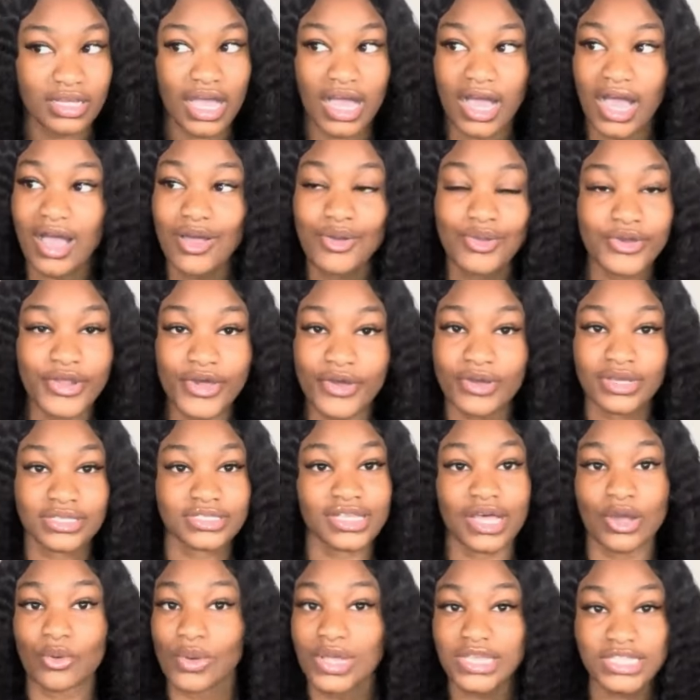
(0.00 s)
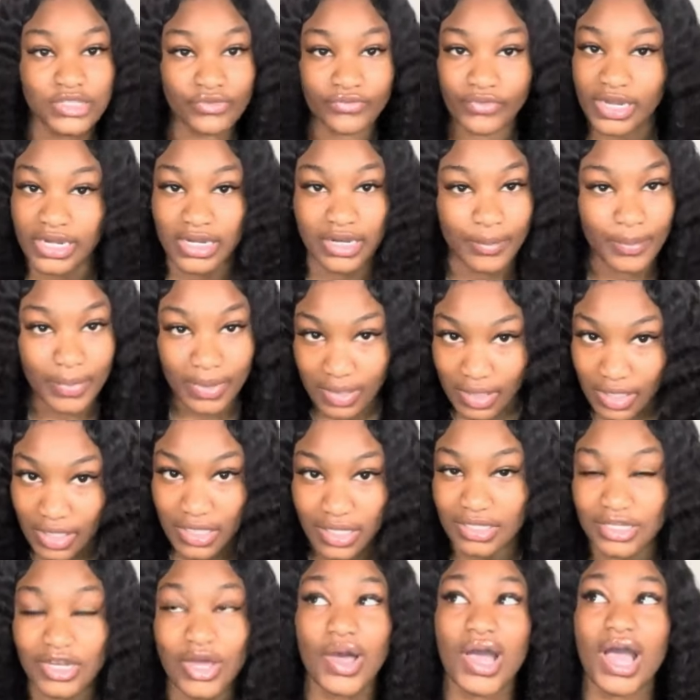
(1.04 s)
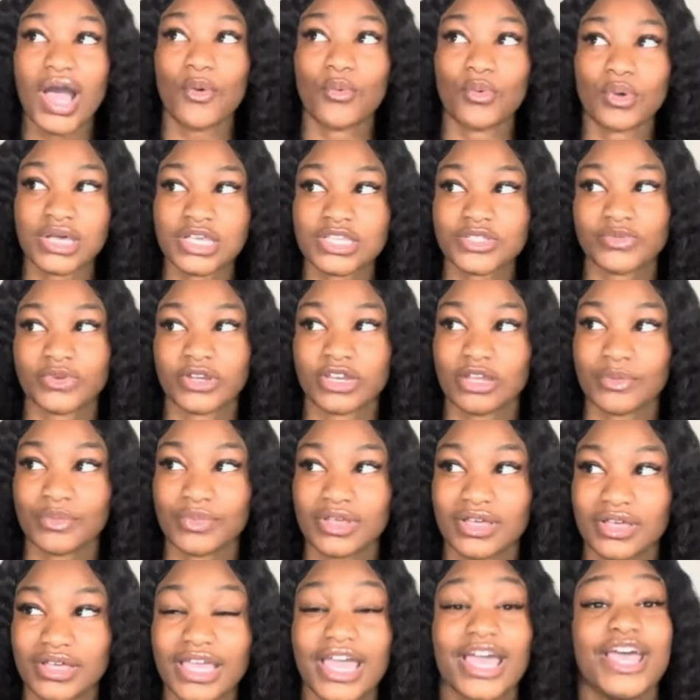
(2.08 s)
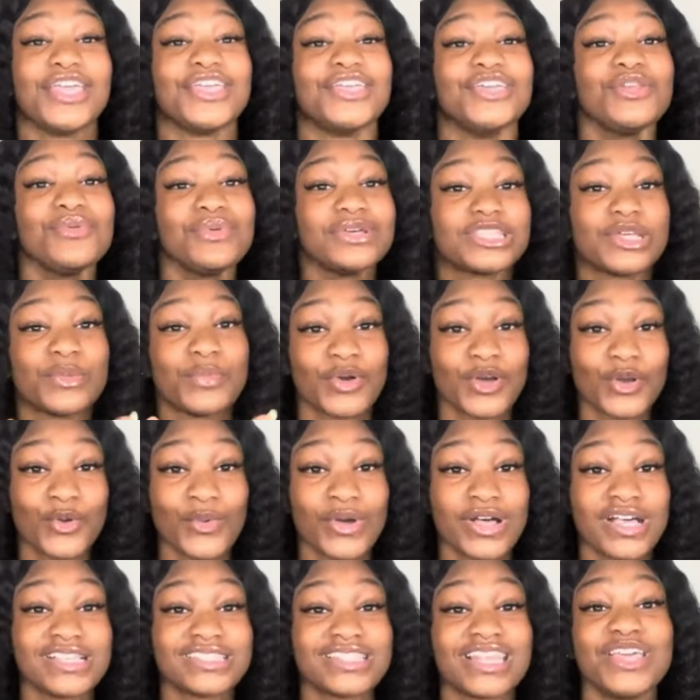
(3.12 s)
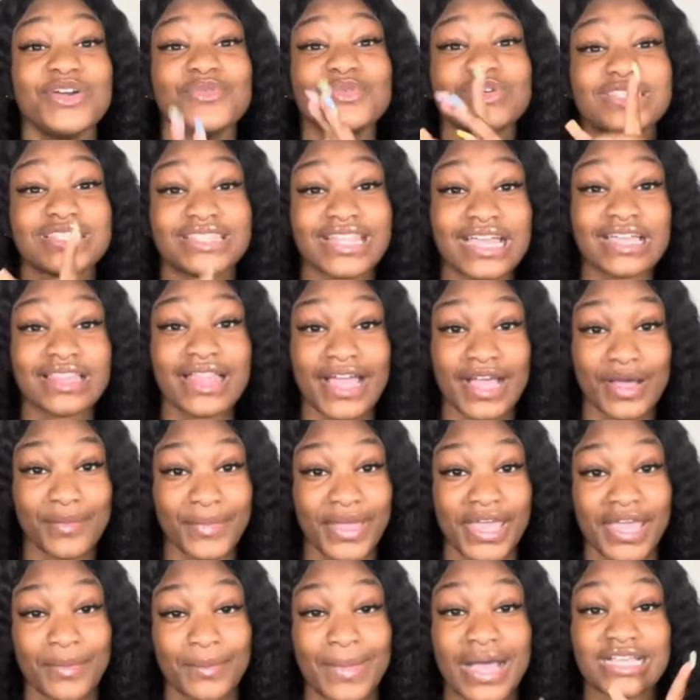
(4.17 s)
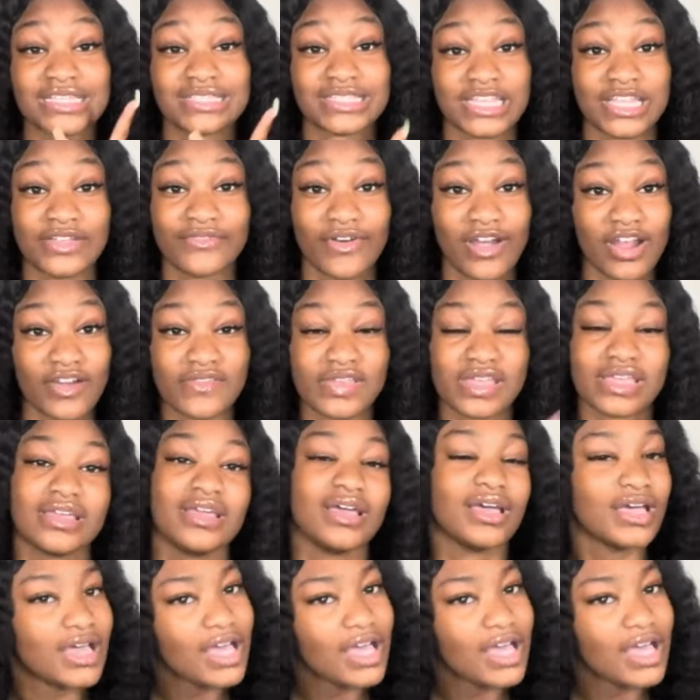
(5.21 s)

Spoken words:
I don't know, because I wasn't reading a book. No, I was reading a book. You know what the book was? It was Think Like a Man by Steve Harvey.